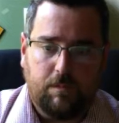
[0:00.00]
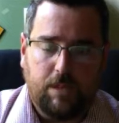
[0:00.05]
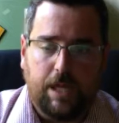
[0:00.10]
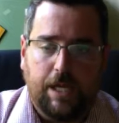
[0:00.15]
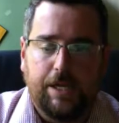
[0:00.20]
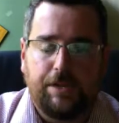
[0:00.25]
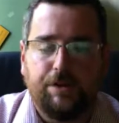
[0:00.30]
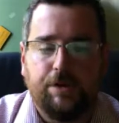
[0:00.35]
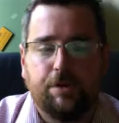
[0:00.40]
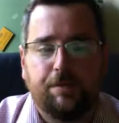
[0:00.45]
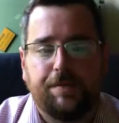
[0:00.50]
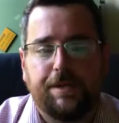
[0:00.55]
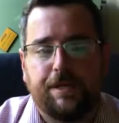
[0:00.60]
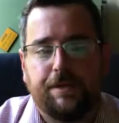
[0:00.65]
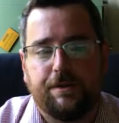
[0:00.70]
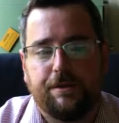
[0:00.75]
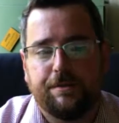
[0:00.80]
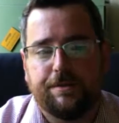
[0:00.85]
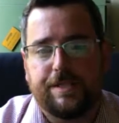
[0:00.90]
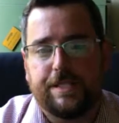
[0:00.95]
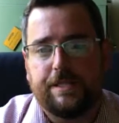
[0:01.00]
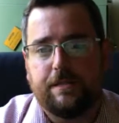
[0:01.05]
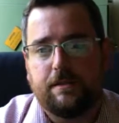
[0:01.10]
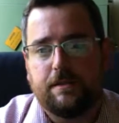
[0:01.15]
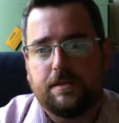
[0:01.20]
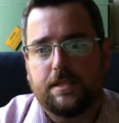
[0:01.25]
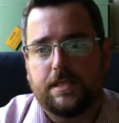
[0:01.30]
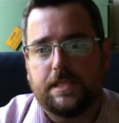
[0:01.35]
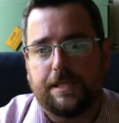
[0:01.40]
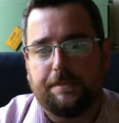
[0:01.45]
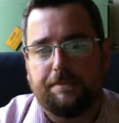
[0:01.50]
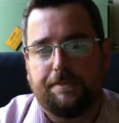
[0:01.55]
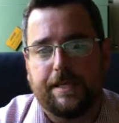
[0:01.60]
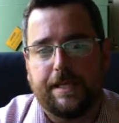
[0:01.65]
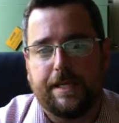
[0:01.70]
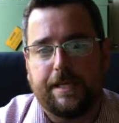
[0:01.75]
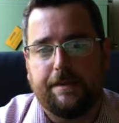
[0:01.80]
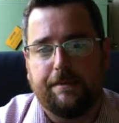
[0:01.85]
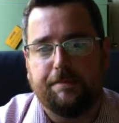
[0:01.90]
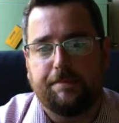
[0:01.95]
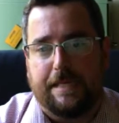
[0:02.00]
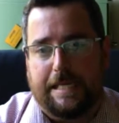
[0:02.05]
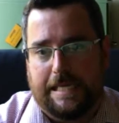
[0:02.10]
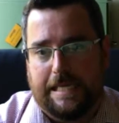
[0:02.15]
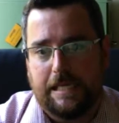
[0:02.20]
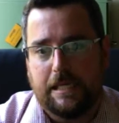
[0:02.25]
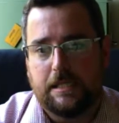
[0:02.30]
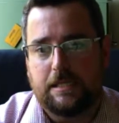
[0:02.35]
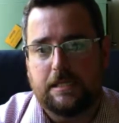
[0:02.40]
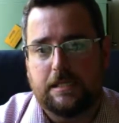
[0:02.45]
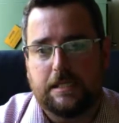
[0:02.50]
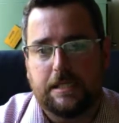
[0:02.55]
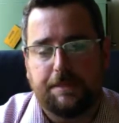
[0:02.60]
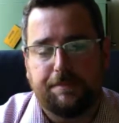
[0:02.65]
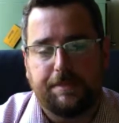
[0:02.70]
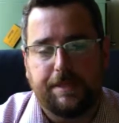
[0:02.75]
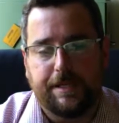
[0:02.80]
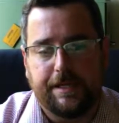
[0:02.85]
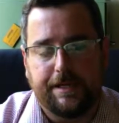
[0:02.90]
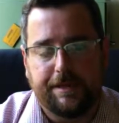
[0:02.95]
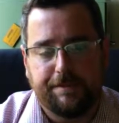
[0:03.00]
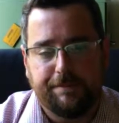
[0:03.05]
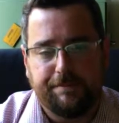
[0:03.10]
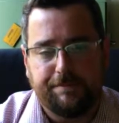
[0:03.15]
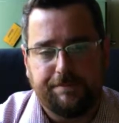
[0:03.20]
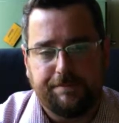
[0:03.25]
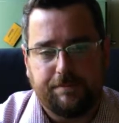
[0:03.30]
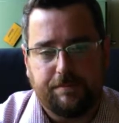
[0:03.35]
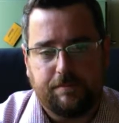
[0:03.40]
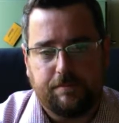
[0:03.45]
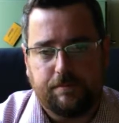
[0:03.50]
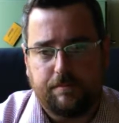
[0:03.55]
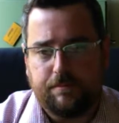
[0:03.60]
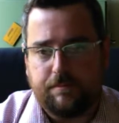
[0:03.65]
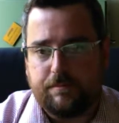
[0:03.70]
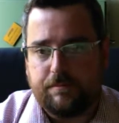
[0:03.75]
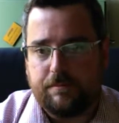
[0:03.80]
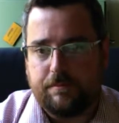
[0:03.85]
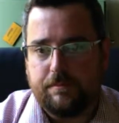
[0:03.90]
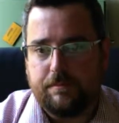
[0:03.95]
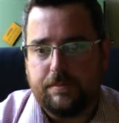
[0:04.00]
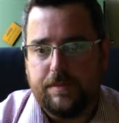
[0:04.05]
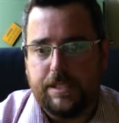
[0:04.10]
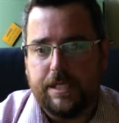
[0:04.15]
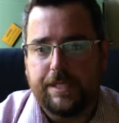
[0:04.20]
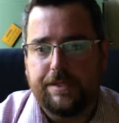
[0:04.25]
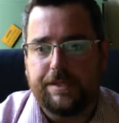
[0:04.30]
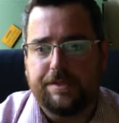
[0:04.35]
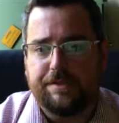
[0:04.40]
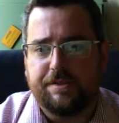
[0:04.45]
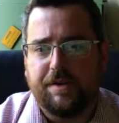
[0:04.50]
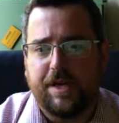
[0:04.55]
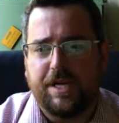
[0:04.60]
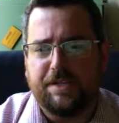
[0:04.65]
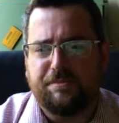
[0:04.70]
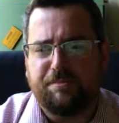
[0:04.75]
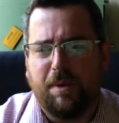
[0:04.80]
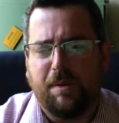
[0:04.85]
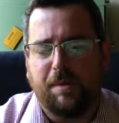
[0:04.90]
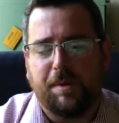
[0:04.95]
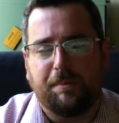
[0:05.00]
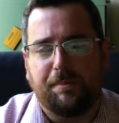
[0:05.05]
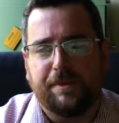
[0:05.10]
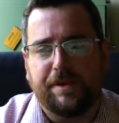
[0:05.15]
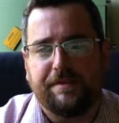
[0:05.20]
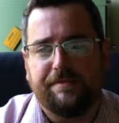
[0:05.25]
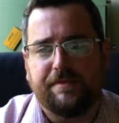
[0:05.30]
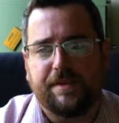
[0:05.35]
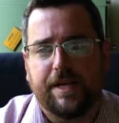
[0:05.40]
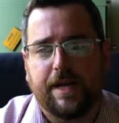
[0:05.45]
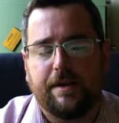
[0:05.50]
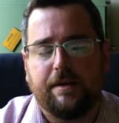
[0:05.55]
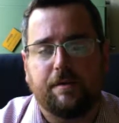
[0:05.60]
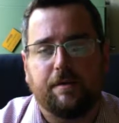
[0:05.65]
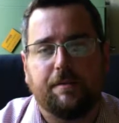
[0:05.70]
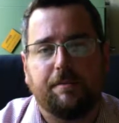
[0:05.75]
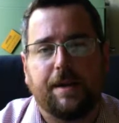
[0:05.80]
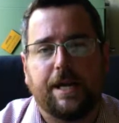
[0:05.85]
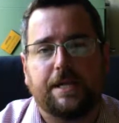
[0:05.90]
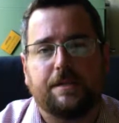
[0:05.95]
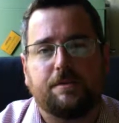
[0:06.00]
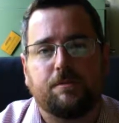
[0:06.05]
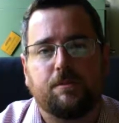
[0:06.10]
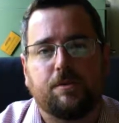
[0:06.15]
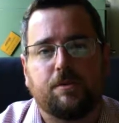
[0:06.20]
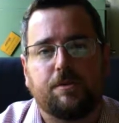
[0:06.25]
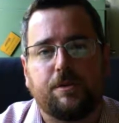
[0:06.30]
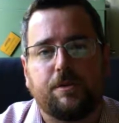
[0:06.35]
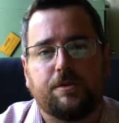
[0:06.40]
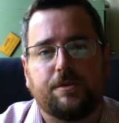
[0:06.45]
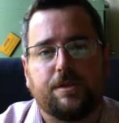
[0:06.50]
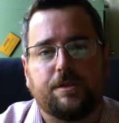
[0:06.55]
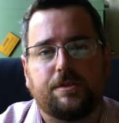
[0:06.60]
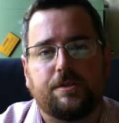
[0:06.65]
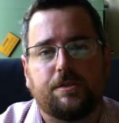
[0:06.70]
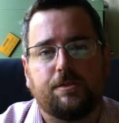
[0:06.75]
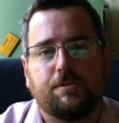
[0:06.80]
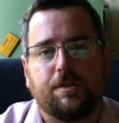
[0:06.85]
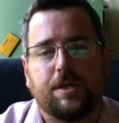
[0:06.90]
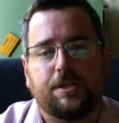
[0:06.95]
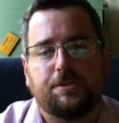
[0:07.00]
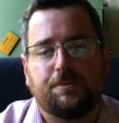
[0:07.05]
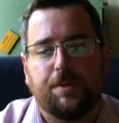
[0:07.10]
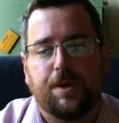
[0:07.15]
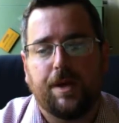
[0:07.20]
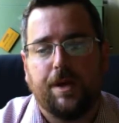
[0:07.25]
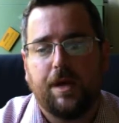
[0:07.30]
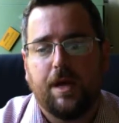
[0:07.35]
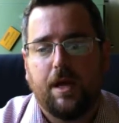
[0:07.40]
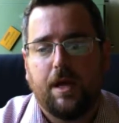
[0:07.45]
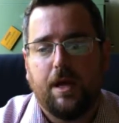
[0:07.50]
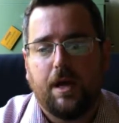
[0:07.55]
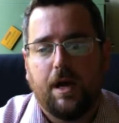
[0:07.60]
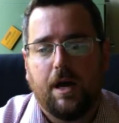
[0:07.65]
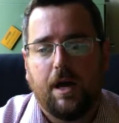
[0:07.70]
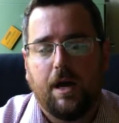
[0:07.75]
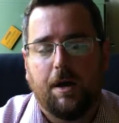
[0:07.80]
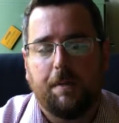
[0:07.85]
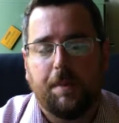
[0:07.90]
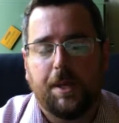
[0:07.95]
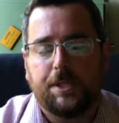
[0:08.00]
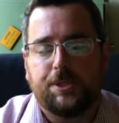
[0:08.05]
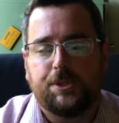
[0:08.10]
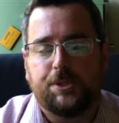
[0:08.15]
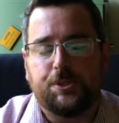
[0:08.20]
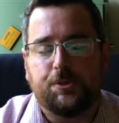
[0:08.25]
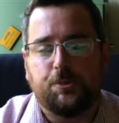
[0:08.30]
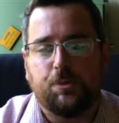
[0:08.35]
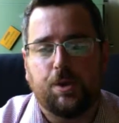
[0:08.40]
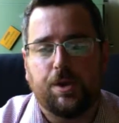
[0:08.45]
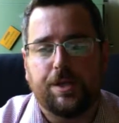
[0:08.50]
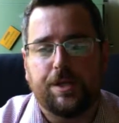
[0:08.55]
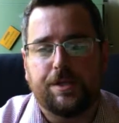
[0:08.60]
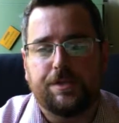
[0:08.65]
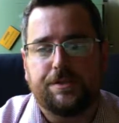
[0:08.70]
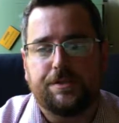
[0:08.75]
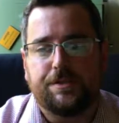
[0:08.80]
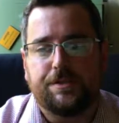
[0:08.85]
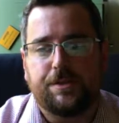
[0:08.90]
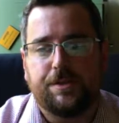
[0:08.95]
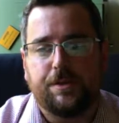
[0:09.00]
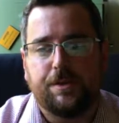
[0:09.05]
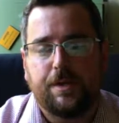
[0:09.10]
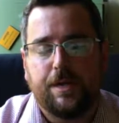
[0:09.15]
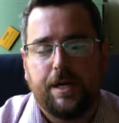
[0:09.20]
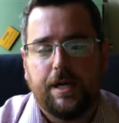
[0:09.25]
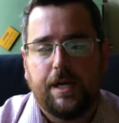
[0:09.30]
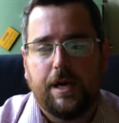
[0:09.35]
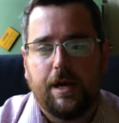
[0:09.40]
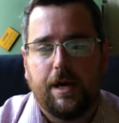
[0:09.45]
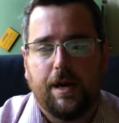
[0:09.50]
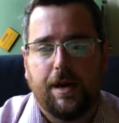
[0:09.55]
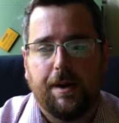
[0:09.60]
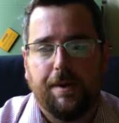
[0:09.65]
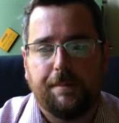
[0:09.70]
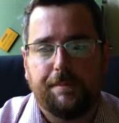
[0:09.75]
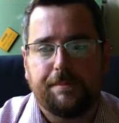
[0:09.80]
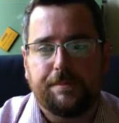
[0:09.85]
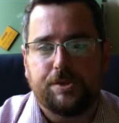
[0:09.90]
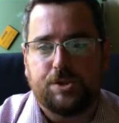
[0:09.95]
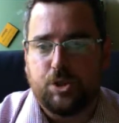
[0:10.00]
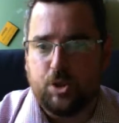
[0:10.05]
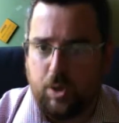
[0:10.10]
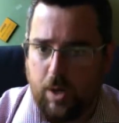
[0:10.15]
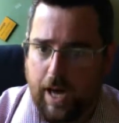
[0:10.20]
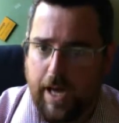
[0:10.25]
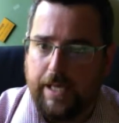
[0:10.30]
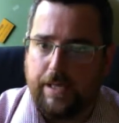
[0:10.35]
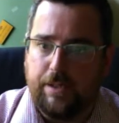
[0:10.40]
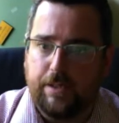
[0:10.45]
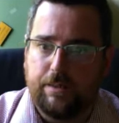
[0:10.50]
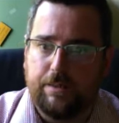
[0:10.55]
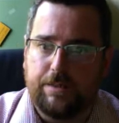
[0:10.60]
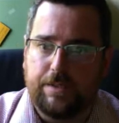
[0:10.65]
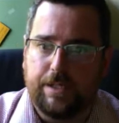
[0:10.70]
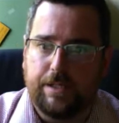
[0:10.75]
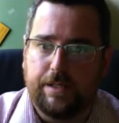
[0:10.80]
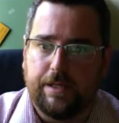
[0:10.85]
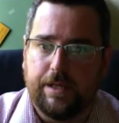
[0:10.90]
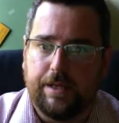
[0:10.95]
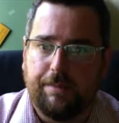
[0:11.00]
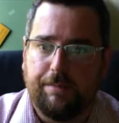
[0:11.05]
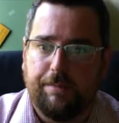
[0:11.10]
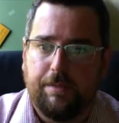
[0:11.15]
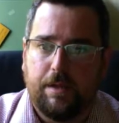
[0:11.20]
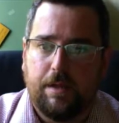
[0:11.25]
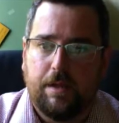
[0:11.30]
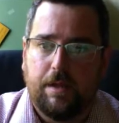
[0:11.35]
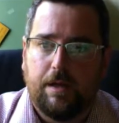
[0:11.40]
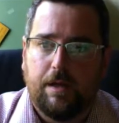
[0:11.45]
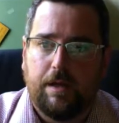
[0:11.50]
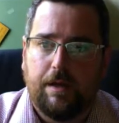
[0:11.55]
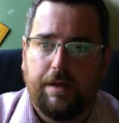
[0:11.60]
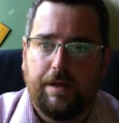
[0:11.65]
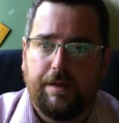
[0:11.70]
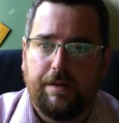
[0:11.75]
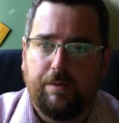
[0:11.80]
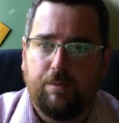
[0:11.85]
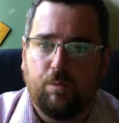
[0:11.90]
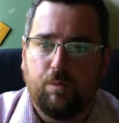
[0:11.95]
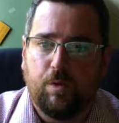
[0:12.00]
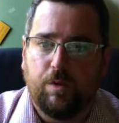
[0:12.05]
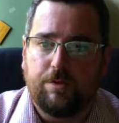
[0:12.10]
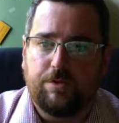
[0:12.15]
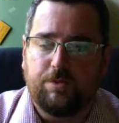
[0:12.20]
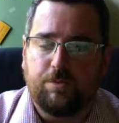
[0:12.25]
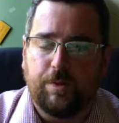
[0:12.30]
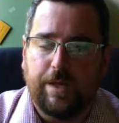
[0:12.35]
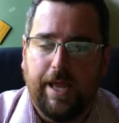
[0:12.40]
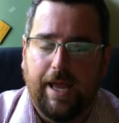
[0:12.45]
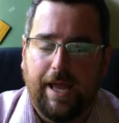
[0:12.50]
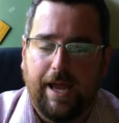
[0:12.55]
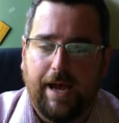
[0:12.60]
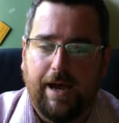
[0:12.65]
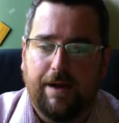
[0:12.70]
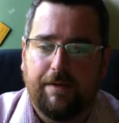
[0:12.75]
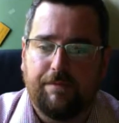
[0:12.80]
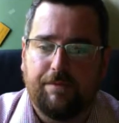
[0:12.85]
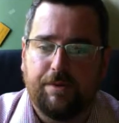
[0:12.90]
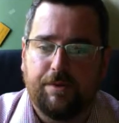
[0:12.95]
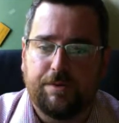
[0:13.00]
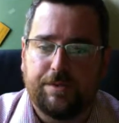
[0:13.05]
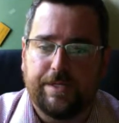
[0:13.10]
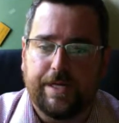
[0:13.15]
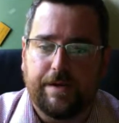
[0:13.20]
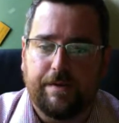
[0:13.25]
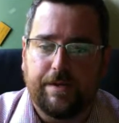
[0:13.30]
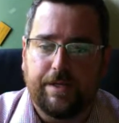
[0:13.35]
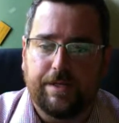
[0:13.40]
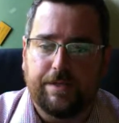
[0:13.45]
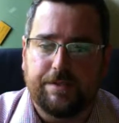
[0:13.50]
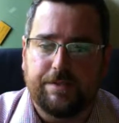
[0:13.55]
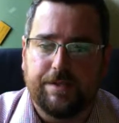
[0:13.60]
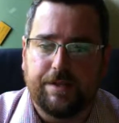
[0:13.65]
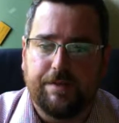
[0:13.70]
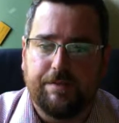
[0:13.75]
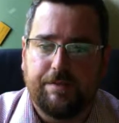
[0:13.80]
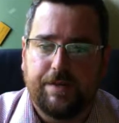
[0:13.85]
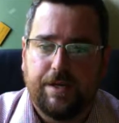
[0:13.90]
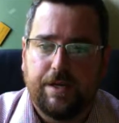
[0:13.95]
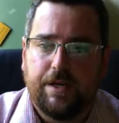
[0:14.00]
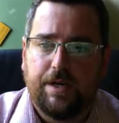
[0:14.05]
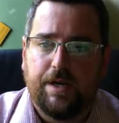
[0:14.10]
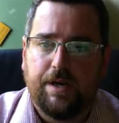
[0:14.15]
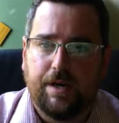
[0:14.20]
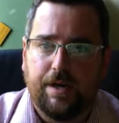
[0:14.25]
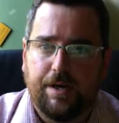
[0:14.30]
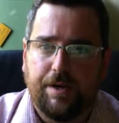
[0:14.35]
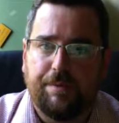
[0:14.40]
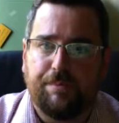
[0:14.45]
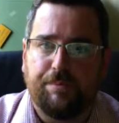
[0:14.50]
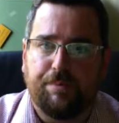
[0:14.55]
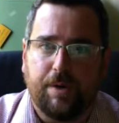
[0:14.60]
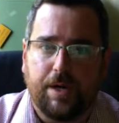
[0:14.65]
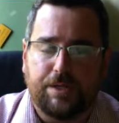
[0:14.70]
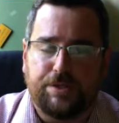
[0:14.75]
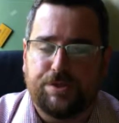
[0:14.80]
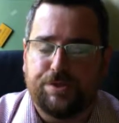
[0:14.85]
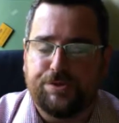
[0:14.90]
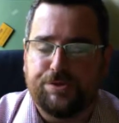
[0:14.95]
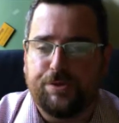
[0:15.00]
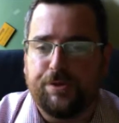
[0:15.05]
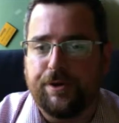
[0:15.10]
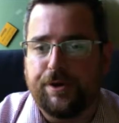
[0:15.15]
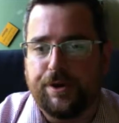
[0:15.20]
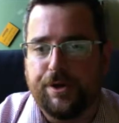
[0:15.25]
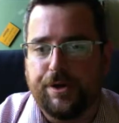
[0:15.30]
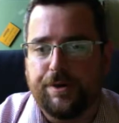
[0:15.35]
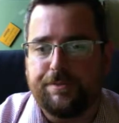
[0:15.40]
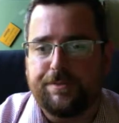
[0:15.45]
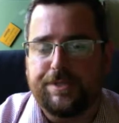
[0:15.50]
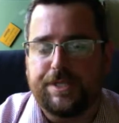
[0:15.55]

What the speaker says: And you'll be using CPP and CPM in this class, probably briefly. I don't imagine we'll use it too much, but I do want us to try using them once we have those areas of impressions or GERPs